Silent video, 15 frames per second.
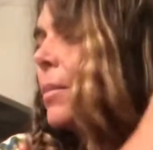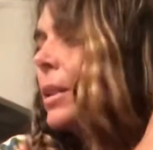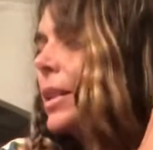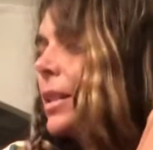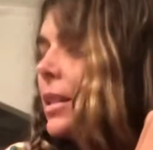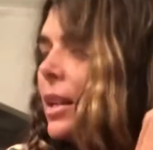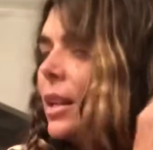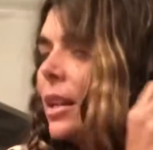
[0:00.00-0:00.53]

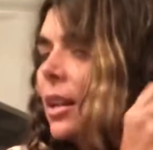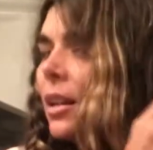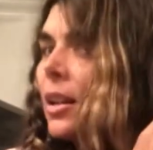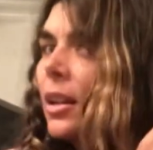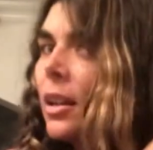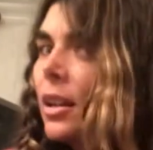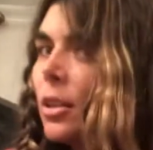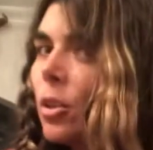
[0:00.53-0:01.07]
to see
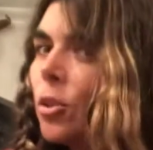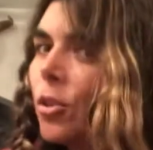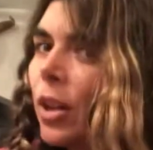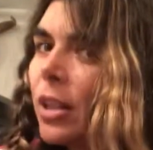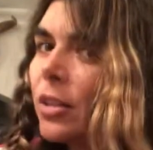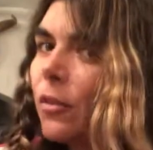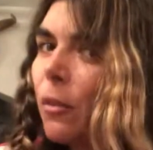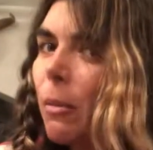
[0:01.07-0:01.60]
the
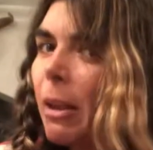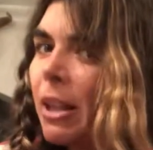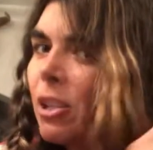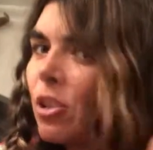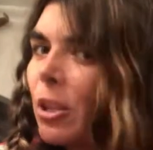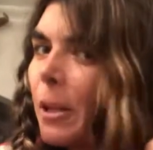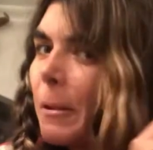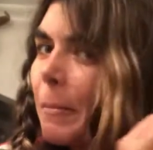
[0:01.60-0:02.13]

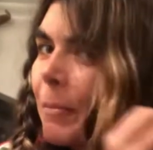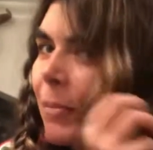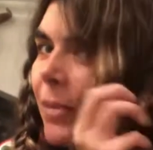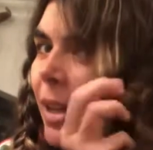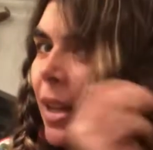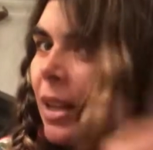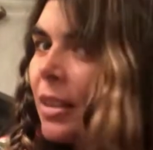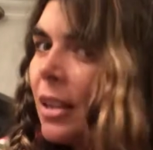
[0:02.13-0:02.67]

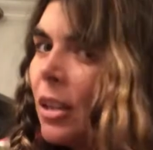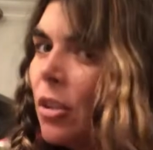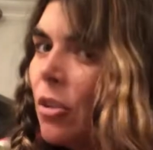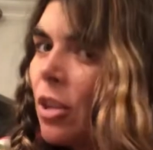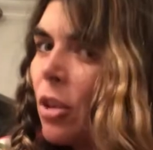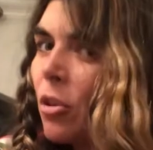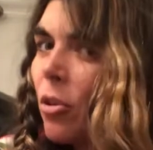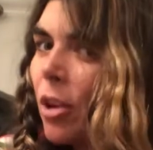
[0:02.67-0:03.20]
transformation that you
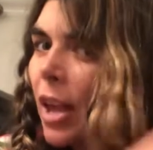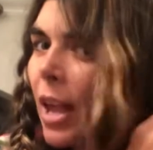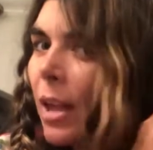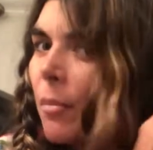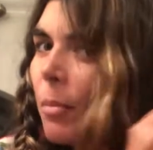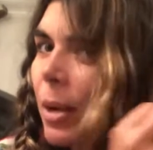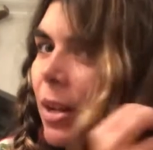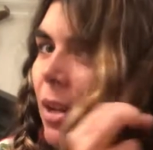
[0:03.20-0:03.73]
can
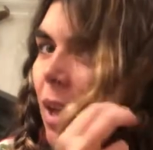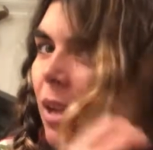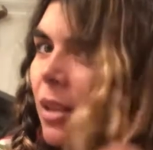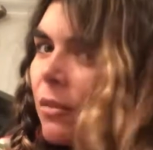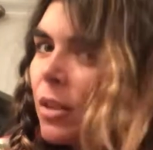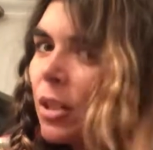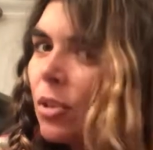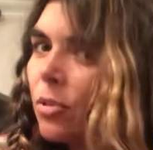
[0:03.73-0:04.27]
create by not
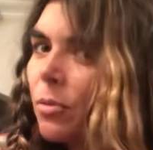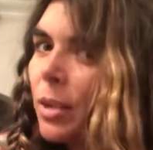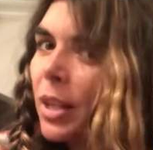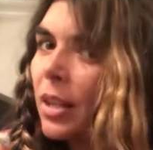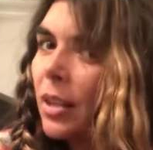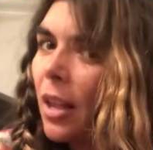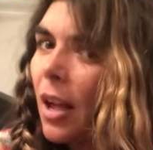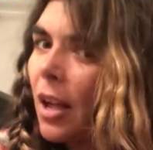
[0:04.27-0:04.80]
even
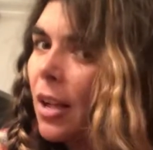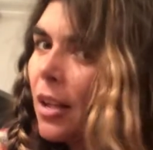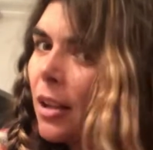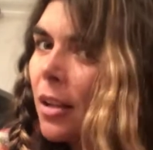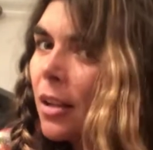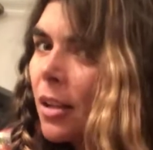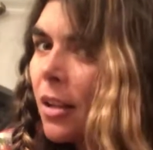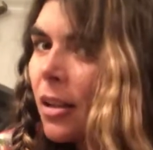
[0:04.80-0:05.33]
doing a lot.
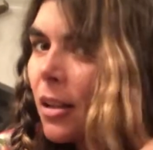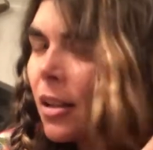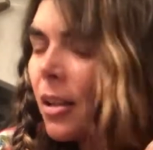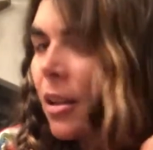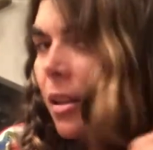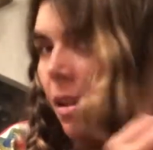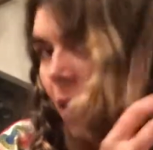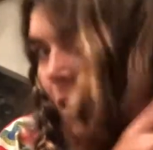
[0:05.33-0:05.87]

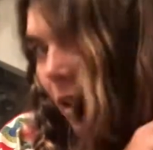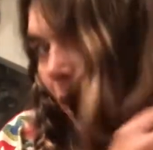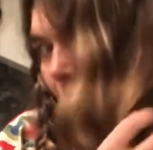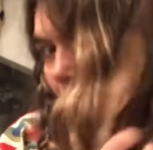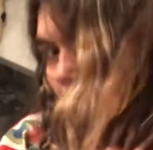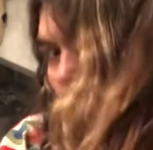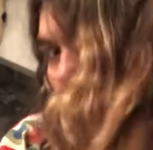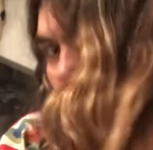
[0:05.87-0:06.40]

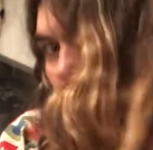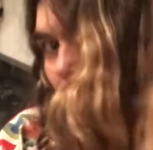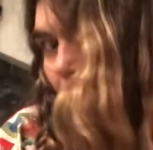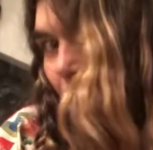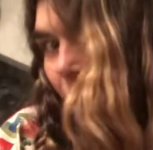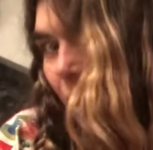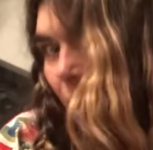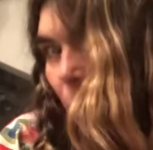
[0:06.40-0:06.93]
I mean,
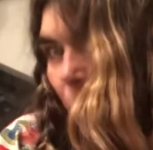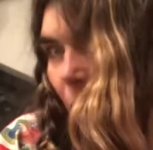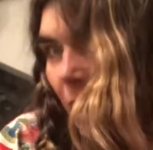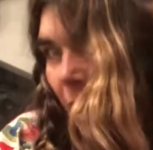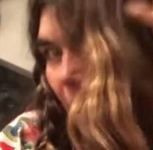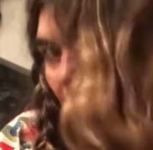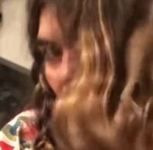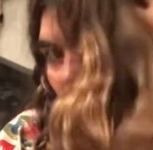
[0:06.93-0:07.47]
look how pretty
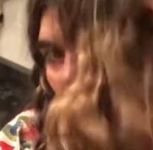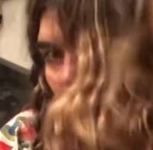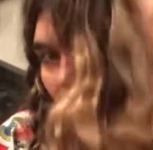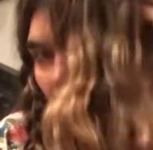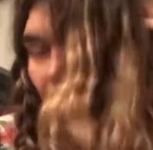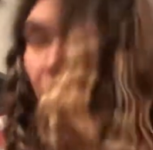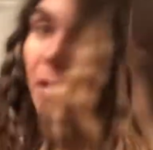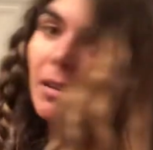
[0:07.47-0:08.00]
that is.